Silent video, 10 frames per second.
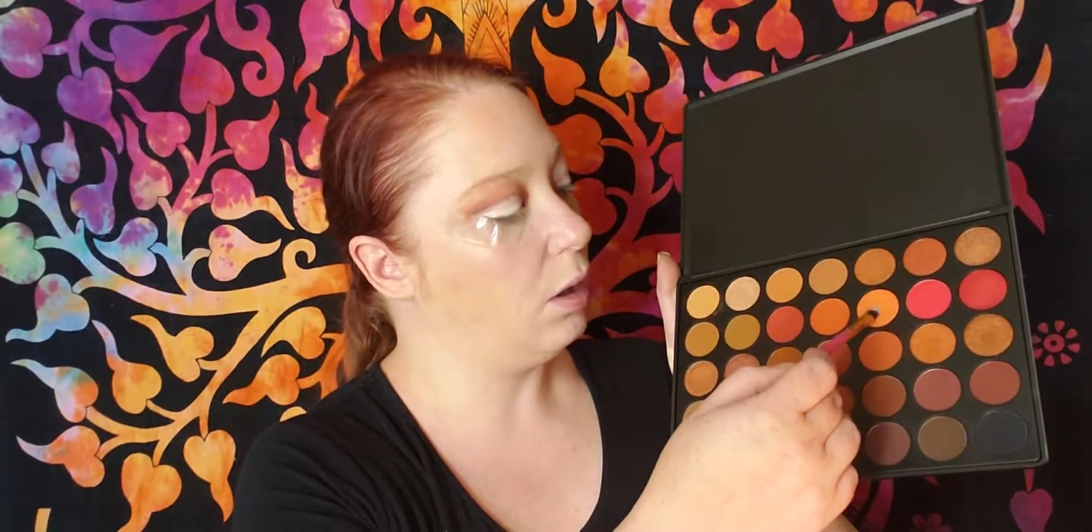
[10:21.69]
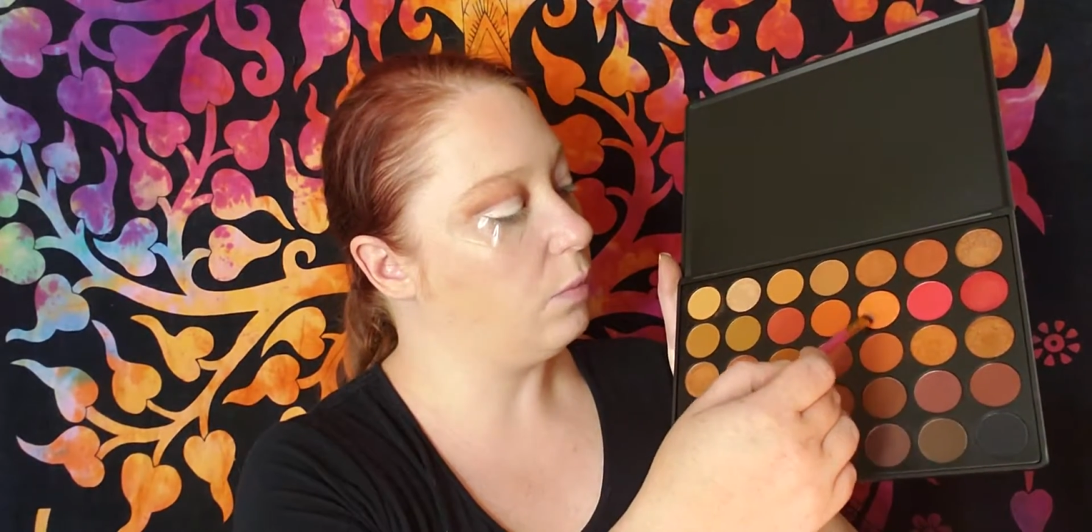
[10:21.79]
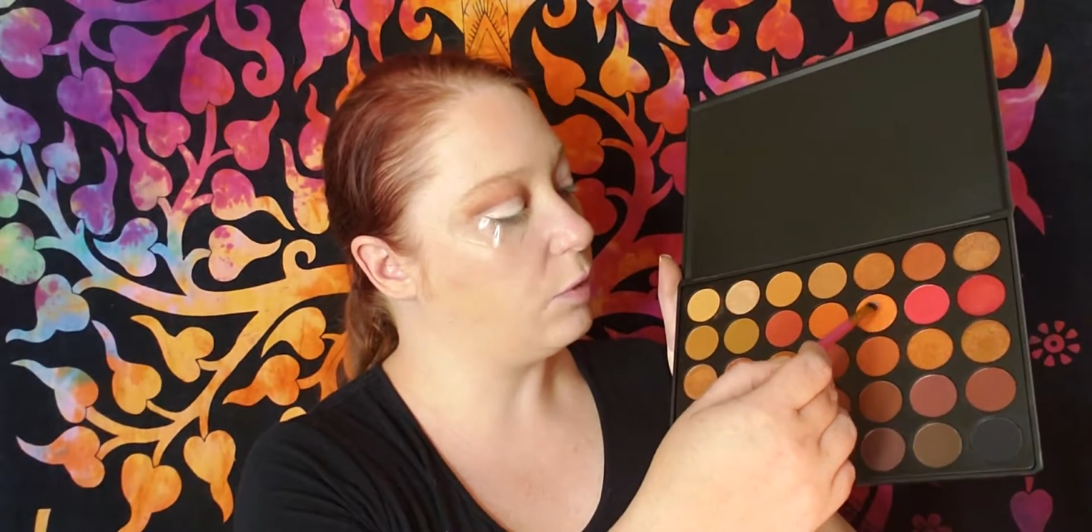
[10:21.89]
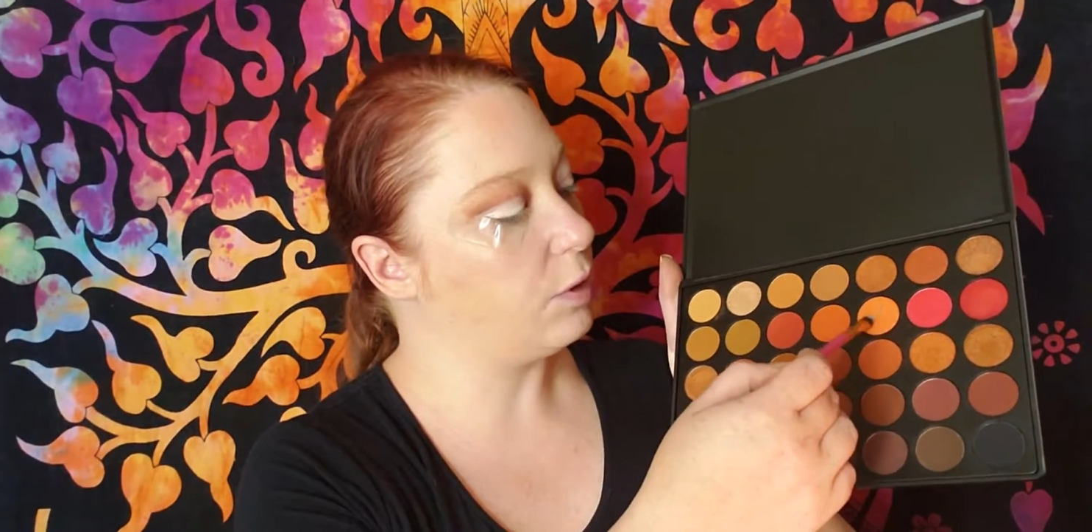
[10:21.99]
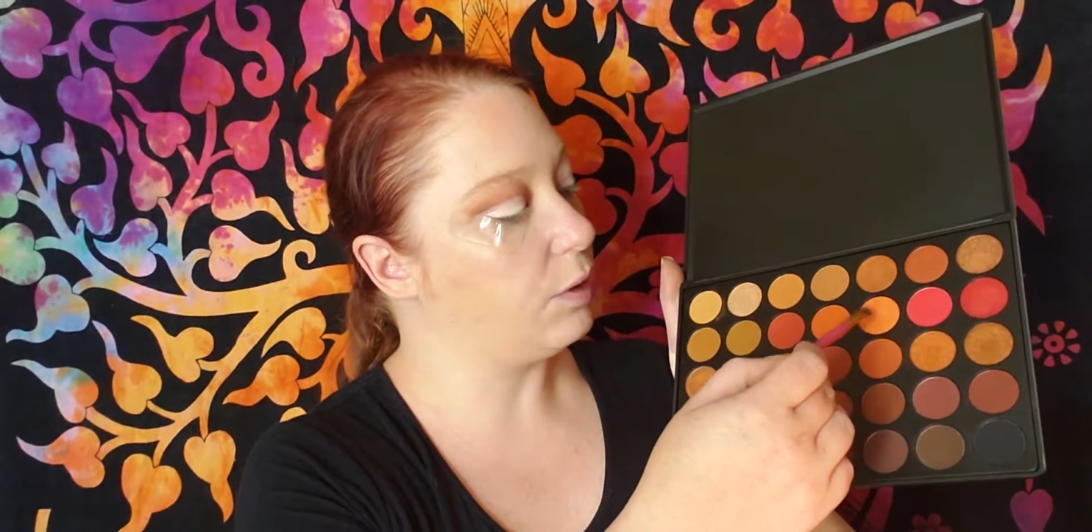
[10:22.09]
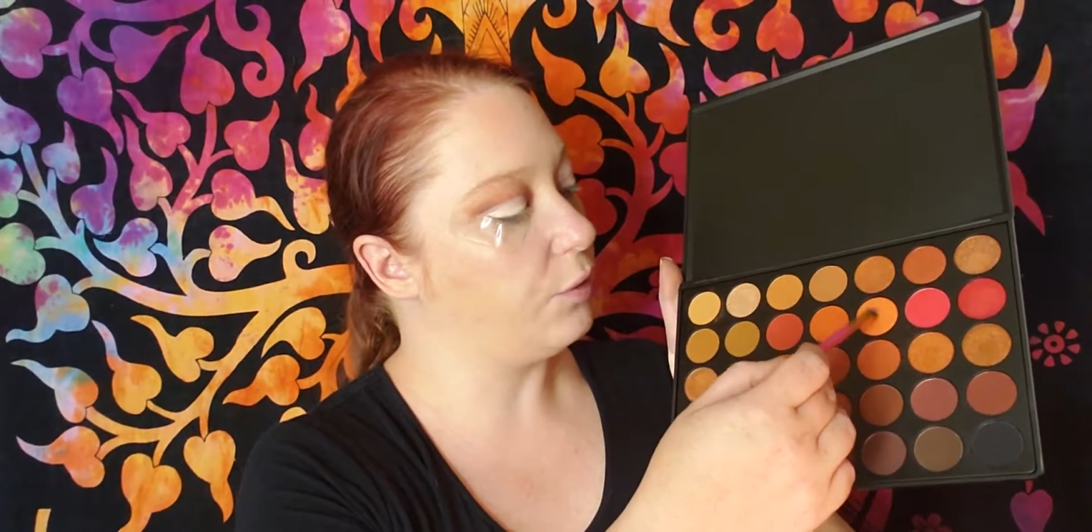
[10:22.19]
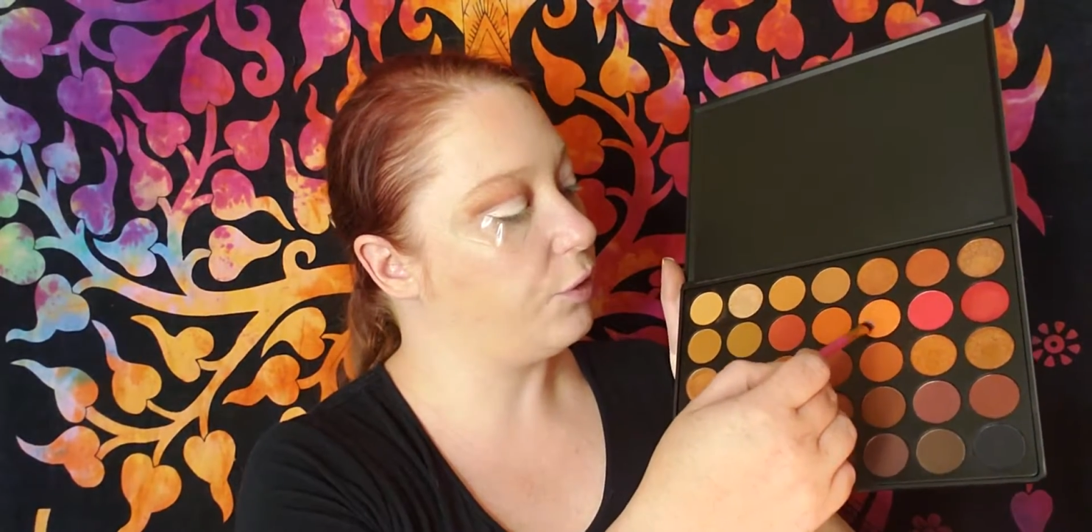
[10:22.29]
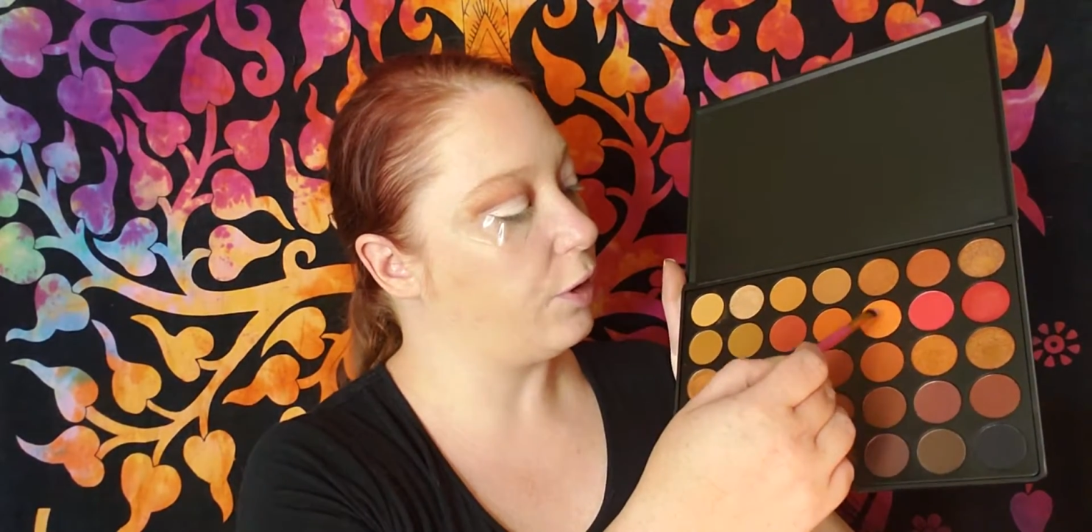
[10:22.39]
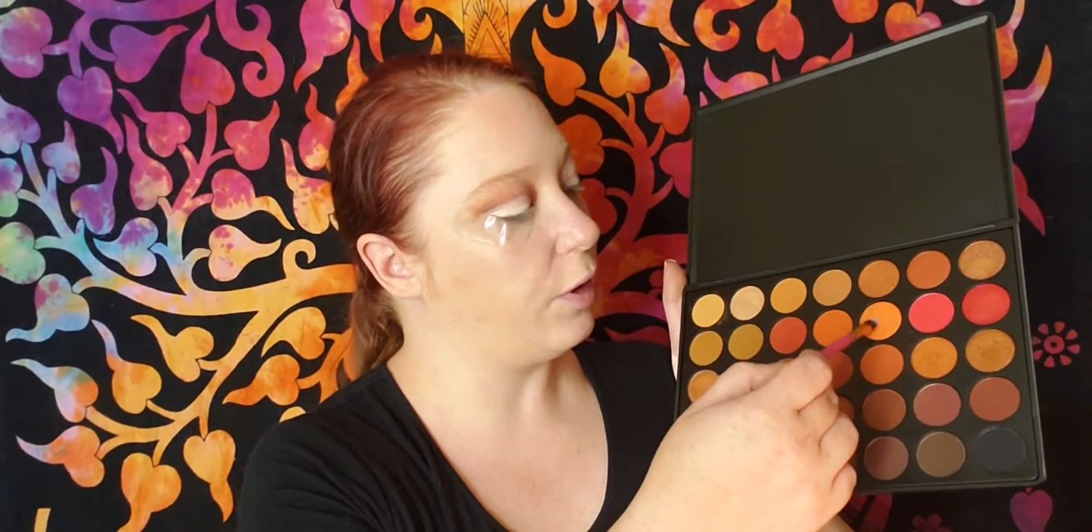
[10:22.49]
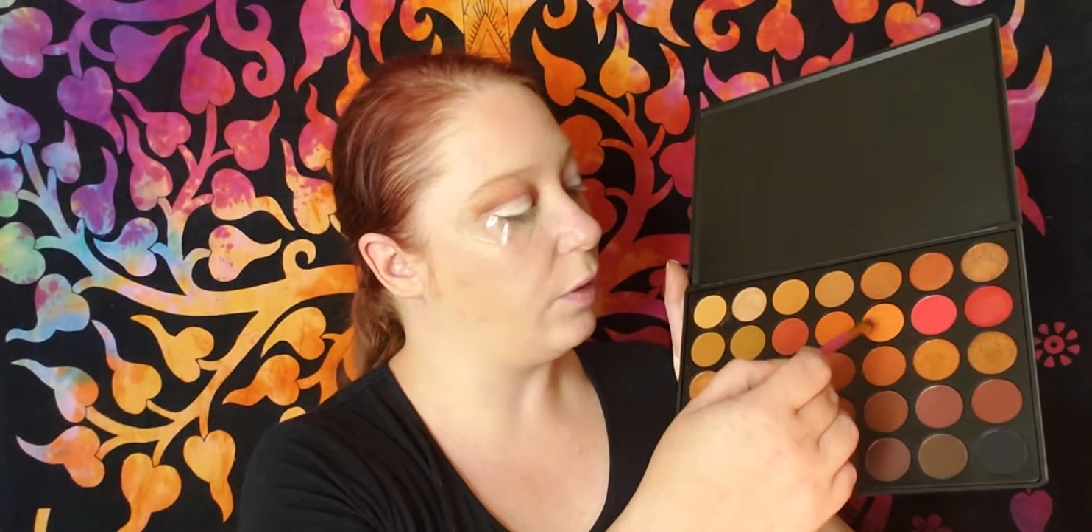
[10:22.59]
I'm just going to
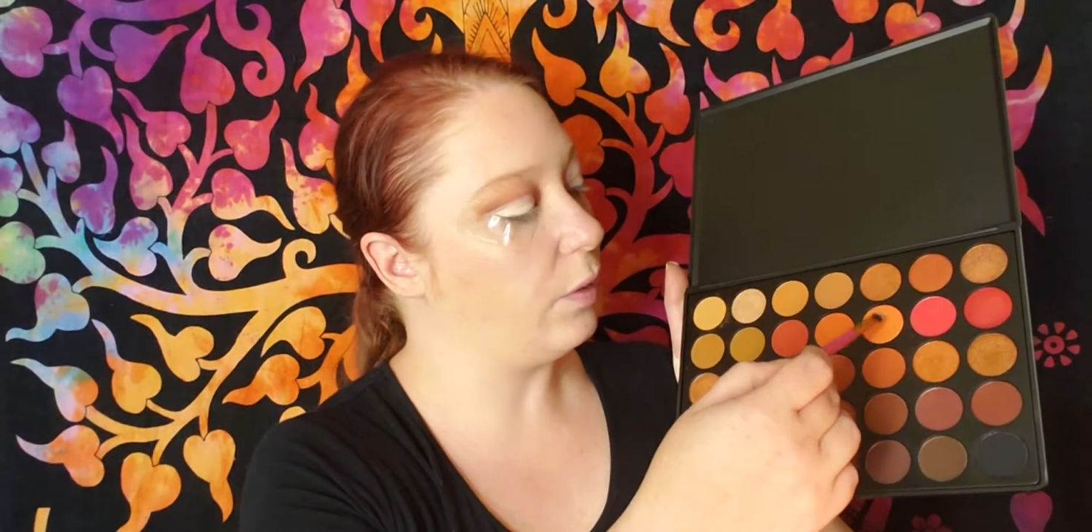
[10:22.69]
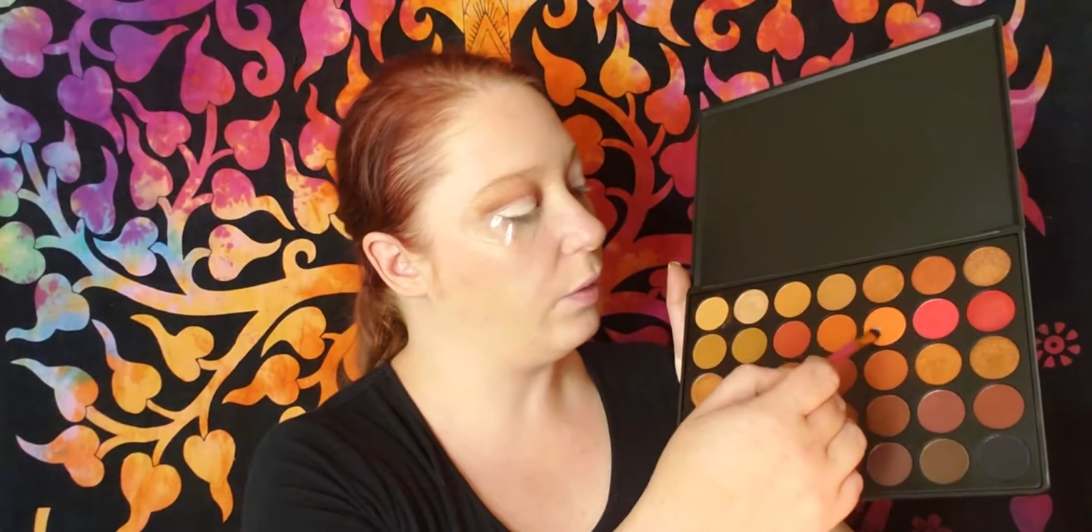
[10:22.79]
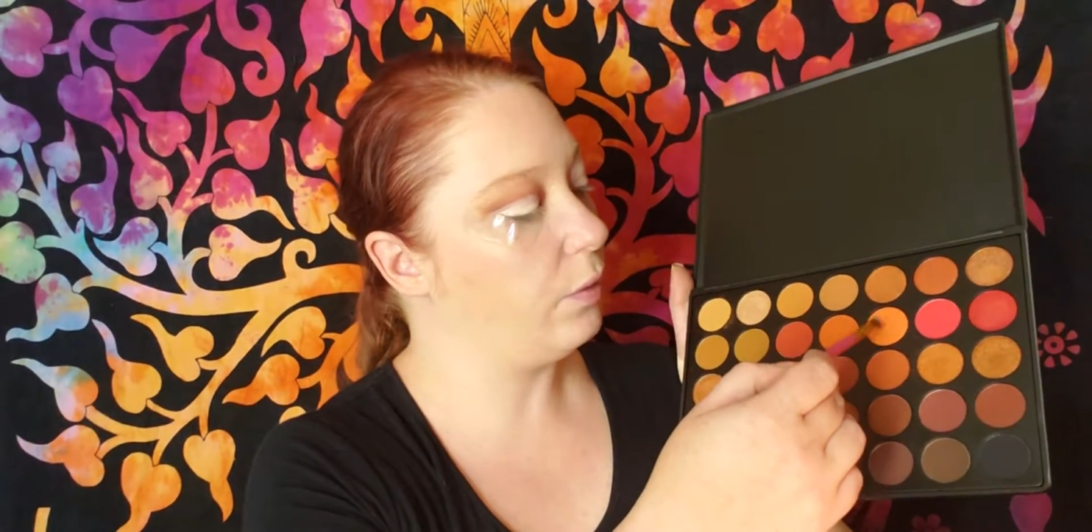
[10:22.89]
start